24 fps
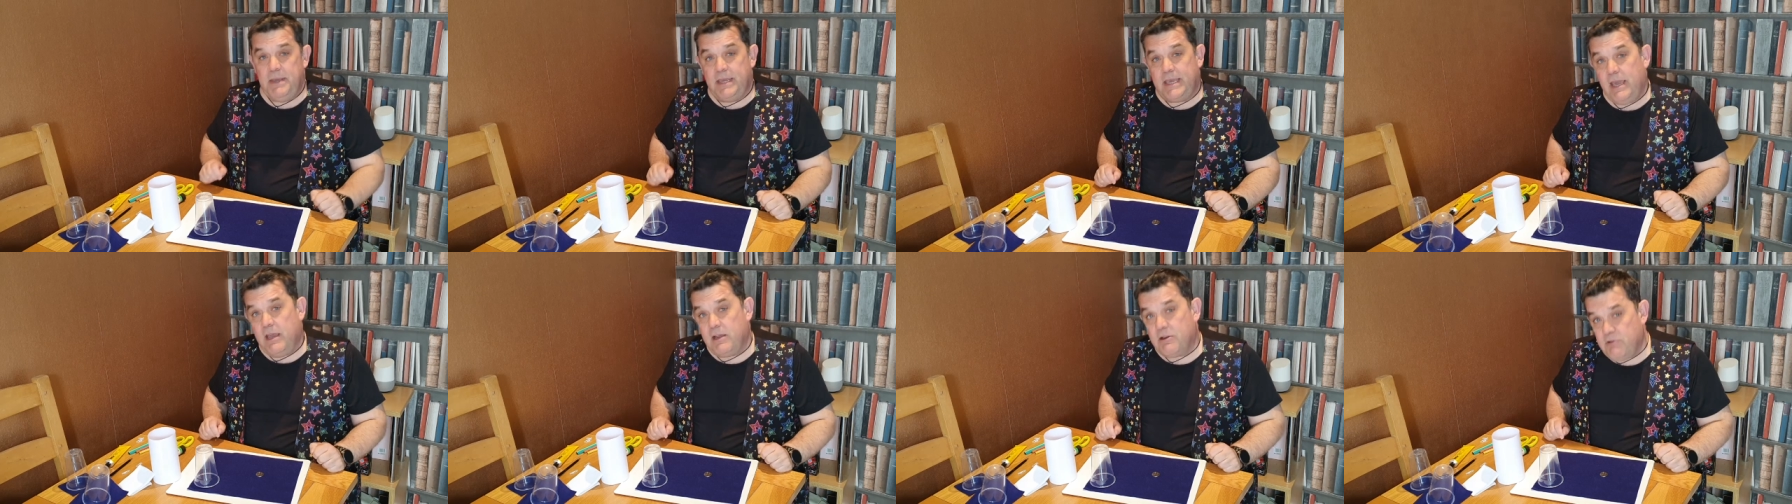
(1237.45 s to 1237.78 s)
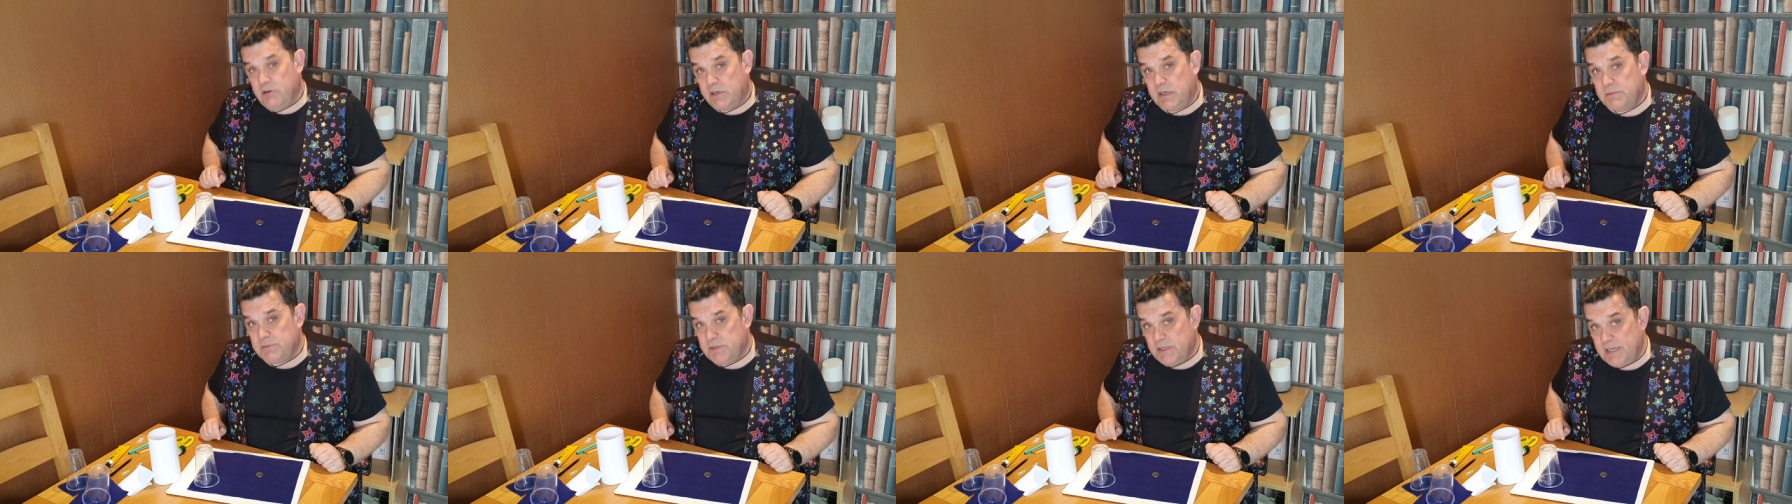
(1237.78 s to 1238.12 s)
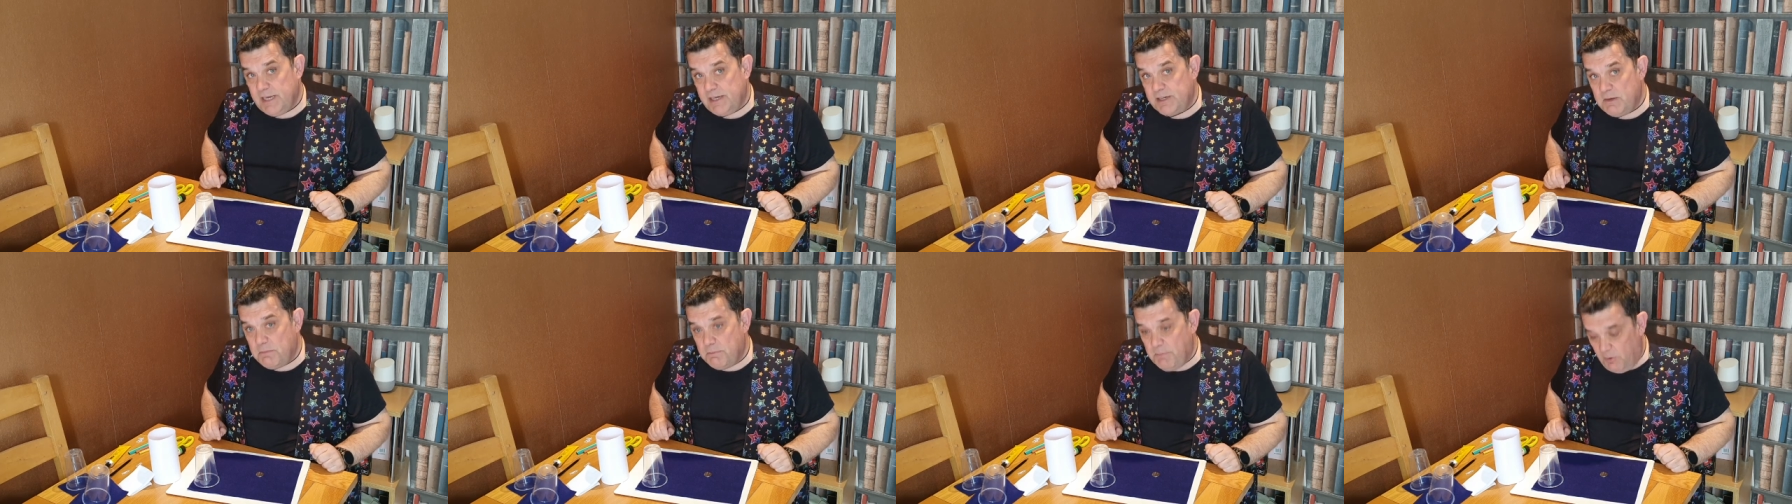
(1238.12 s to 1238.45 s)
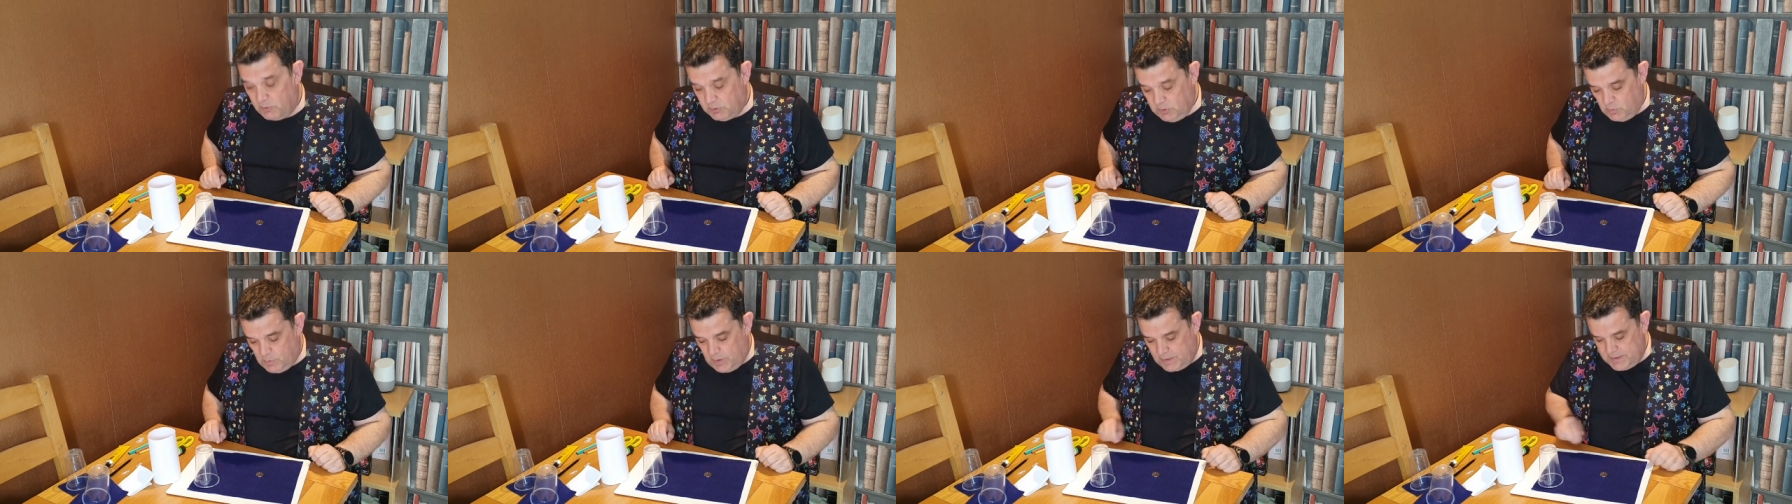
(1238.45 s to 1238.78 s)
get a grown-up to let you
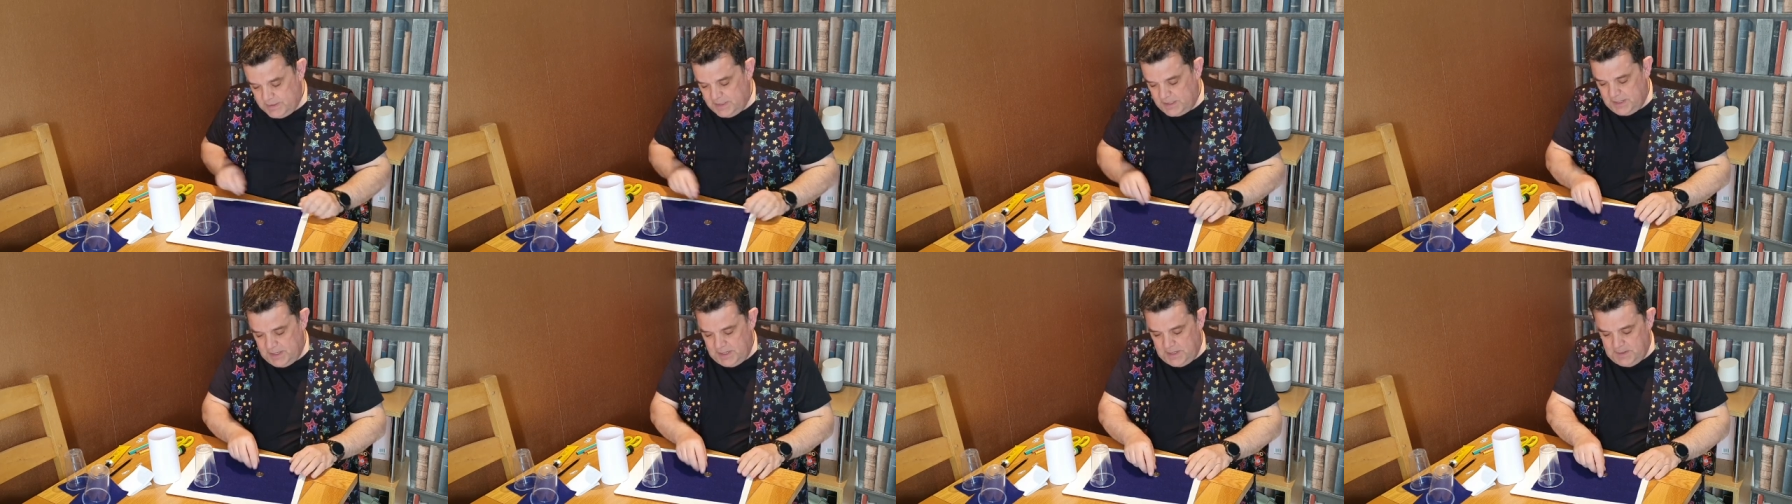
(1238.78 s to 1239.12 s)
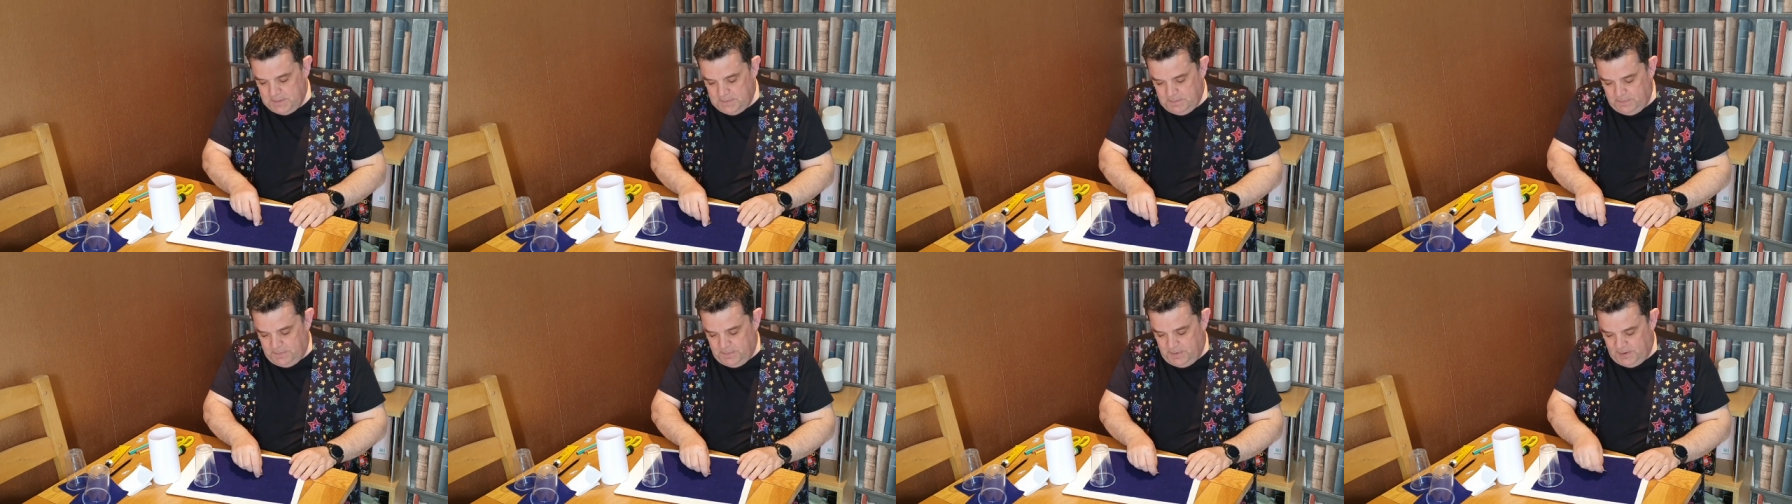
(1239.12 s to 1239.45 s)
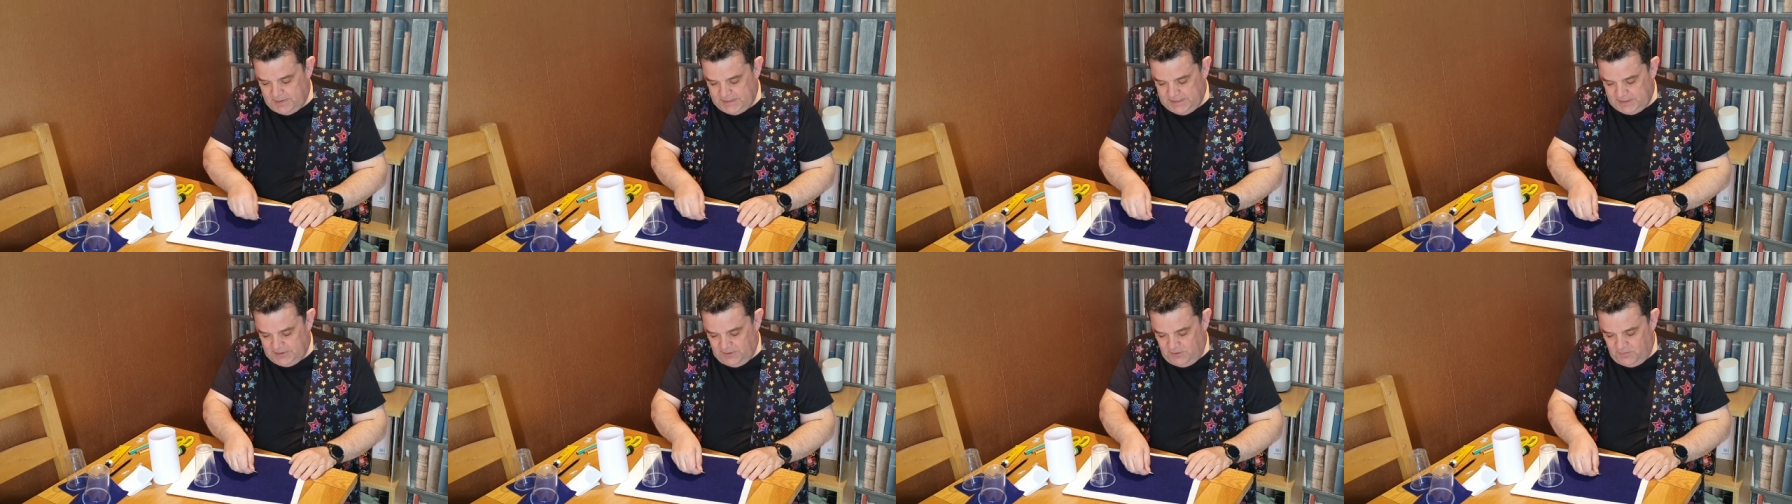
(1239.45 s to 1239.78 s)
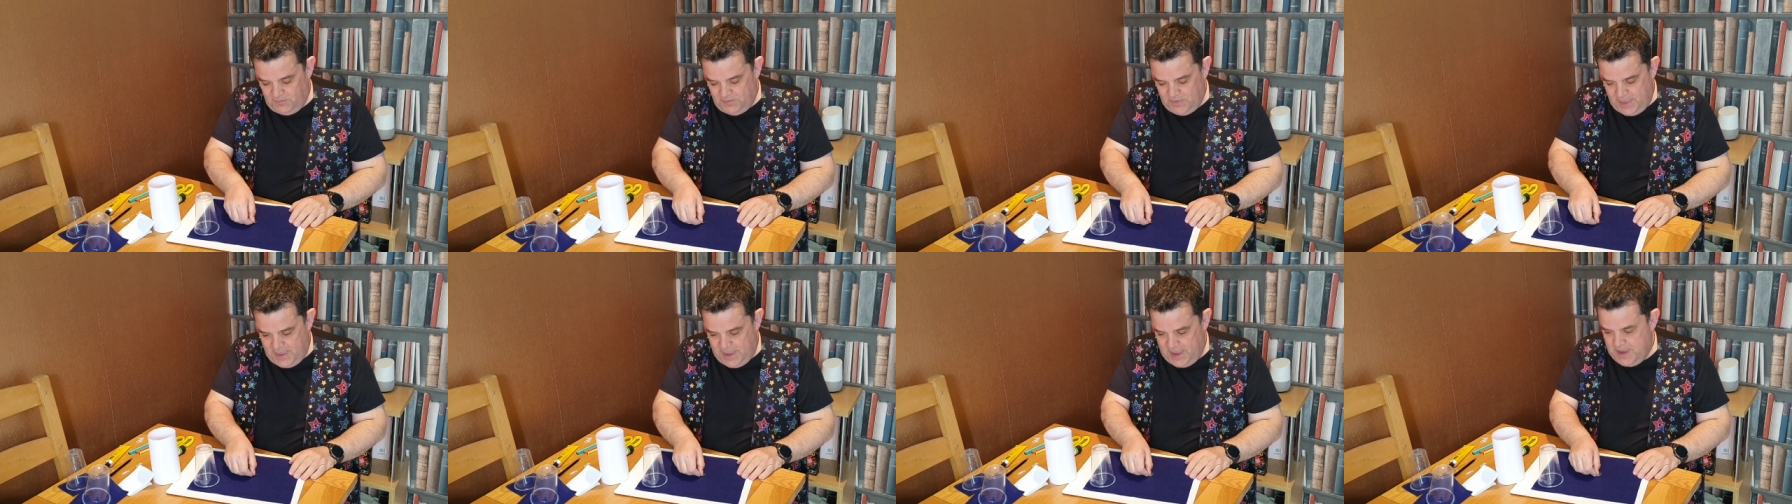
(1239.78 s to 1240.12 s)
borrow one, put it
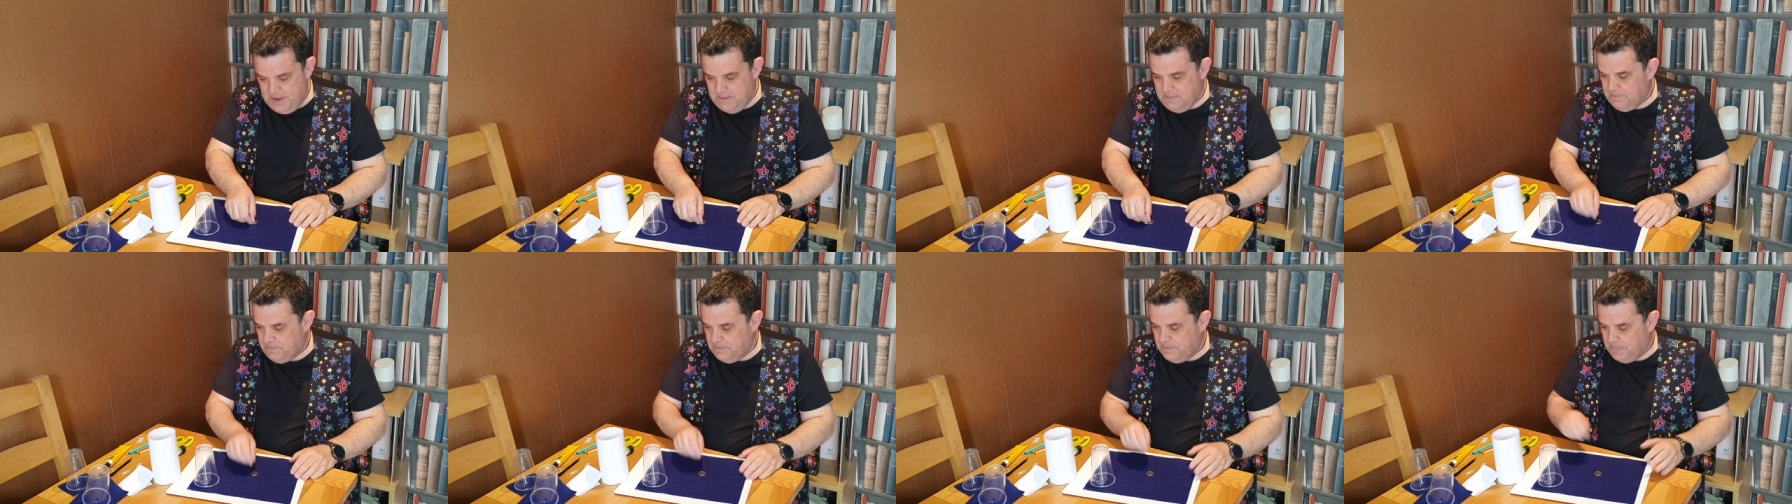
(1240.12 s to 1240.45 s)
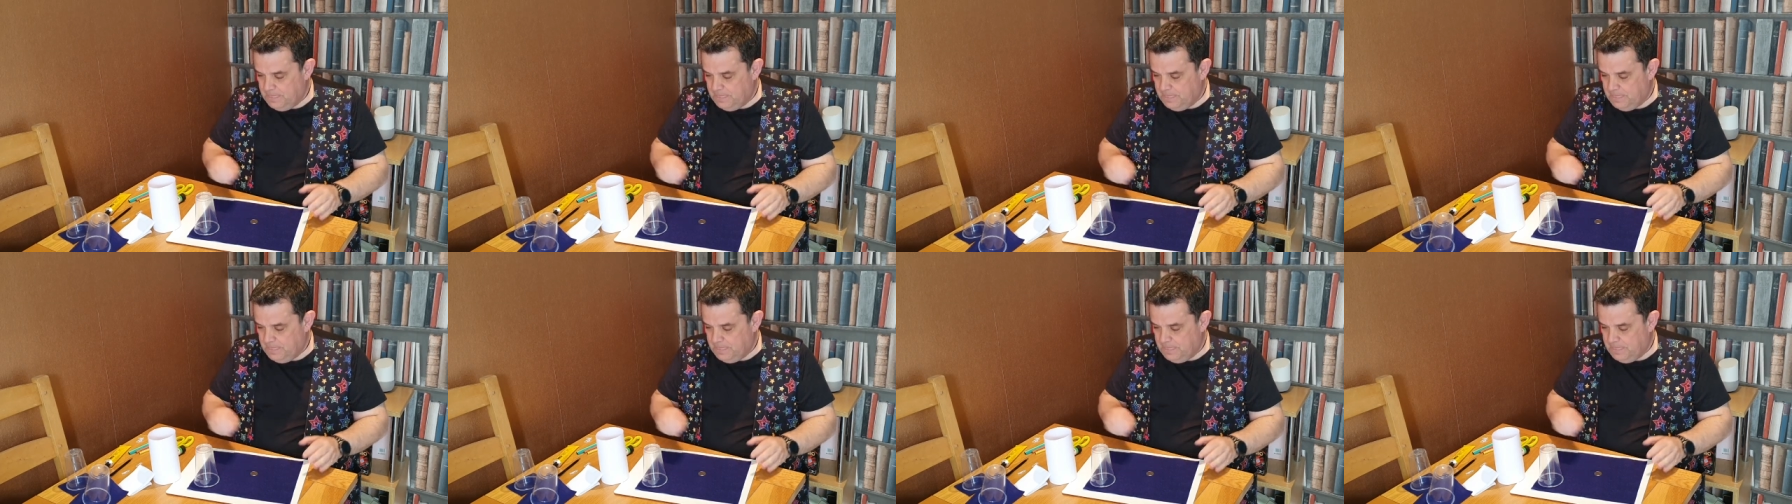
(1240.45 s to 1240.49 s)
on there,